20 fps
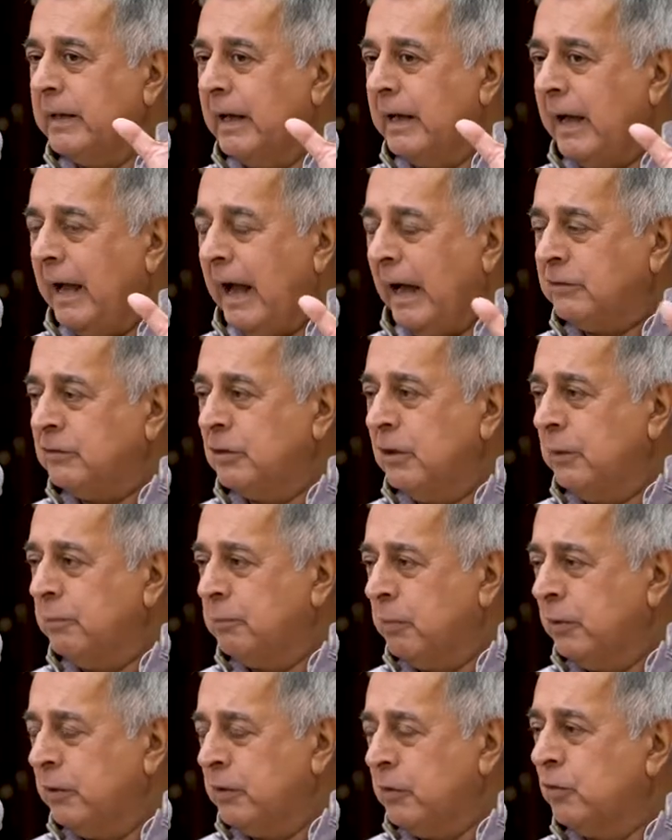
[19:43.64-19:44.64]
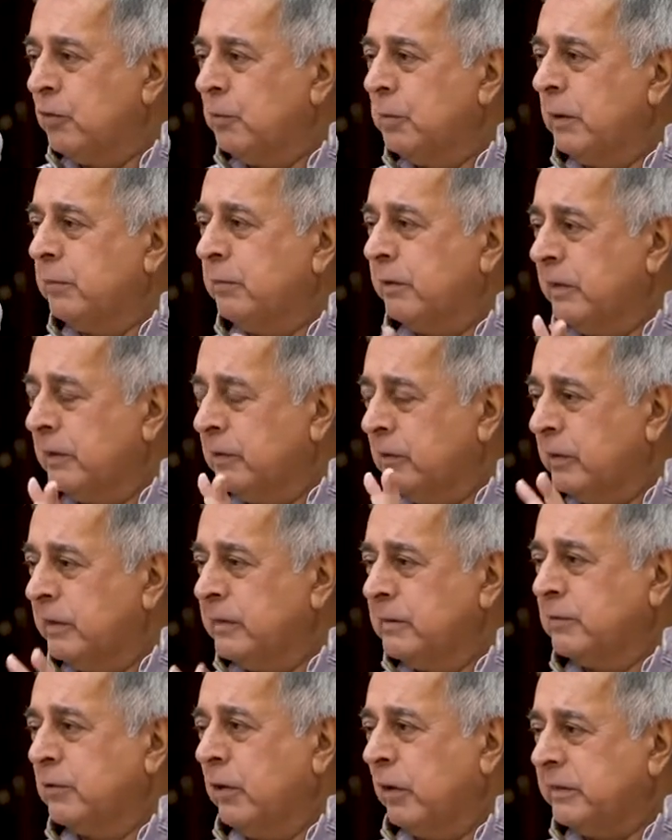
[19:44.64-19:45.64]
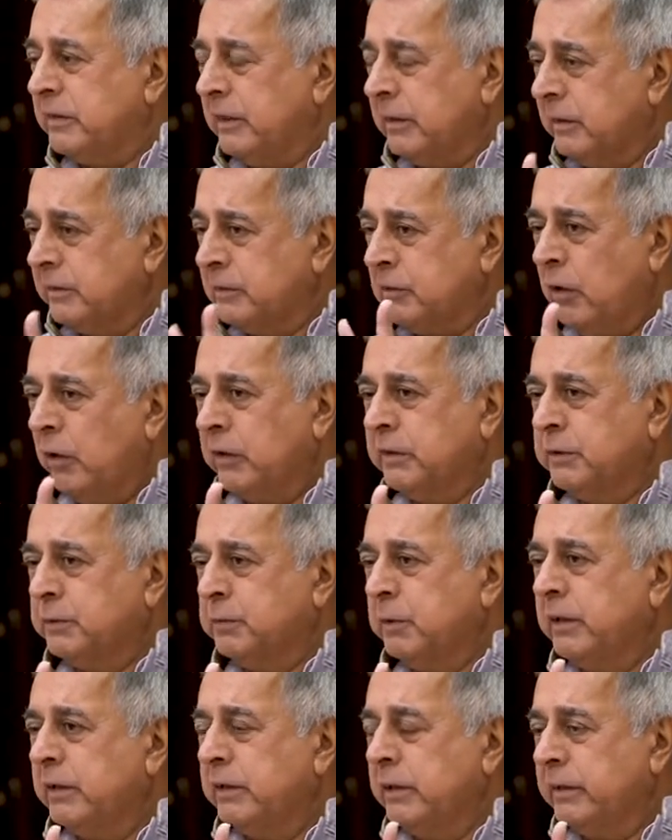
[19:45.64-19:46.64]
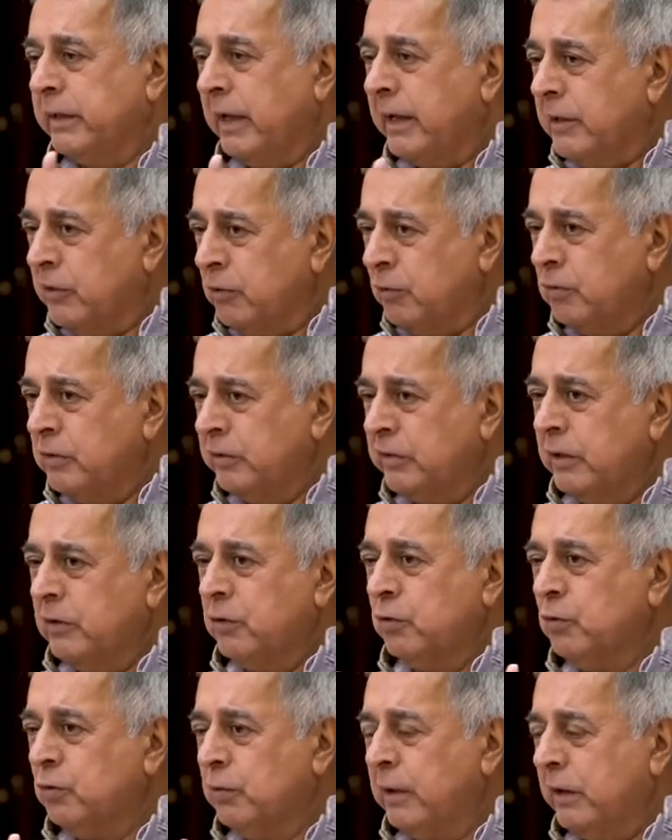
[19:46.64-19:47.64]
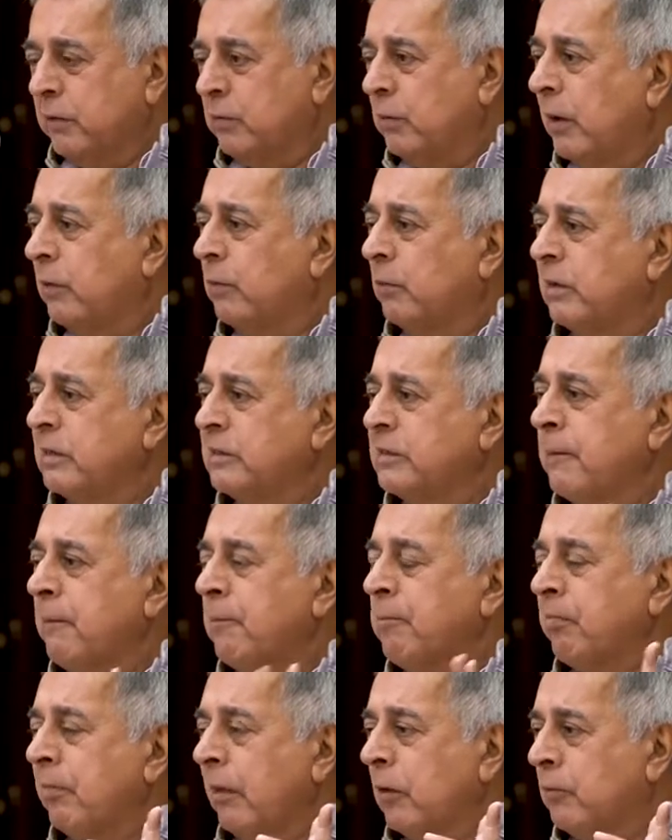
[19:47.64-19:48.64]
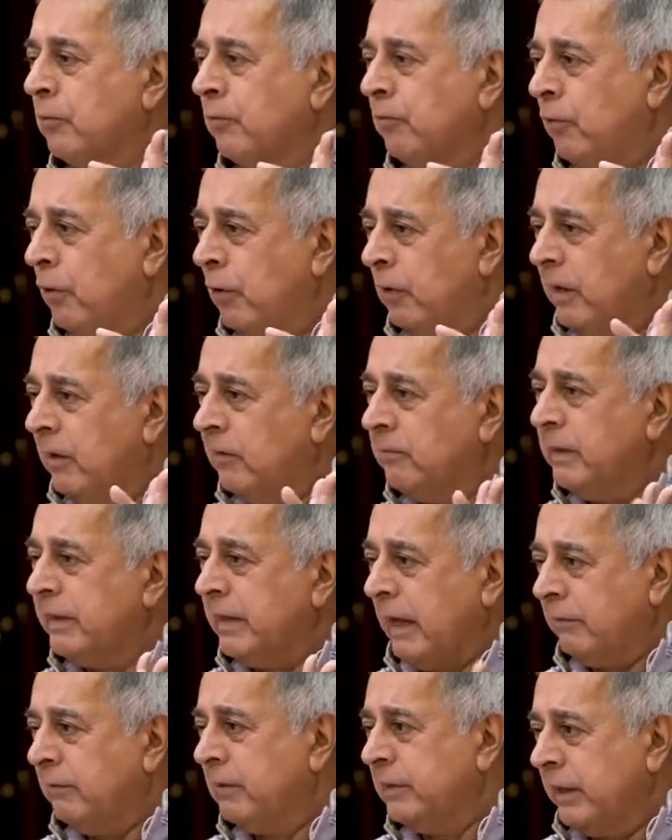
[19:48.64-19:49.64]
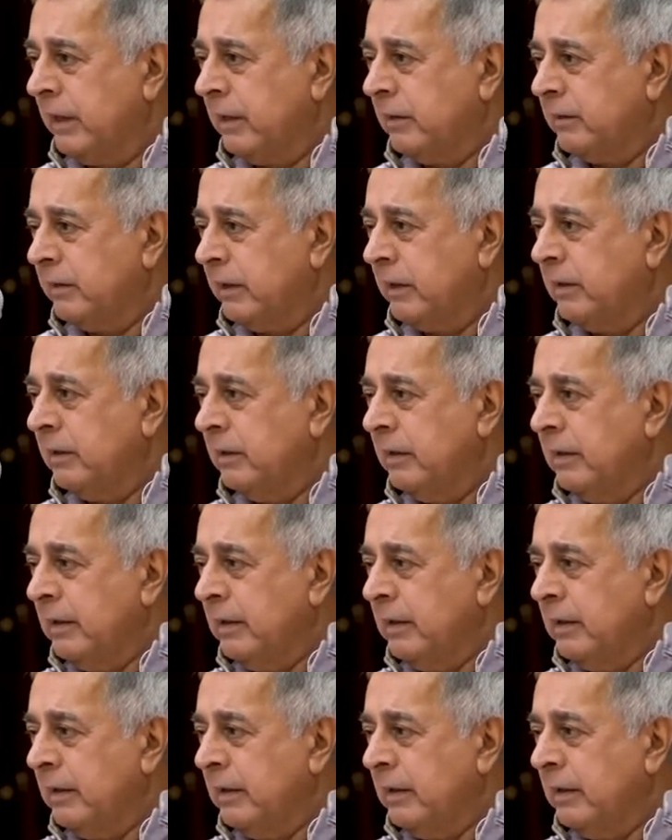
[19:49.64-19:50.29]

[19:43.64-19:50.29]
they actually put newspapers into these slots, and the slots were then used in two ways. One was for government advertising.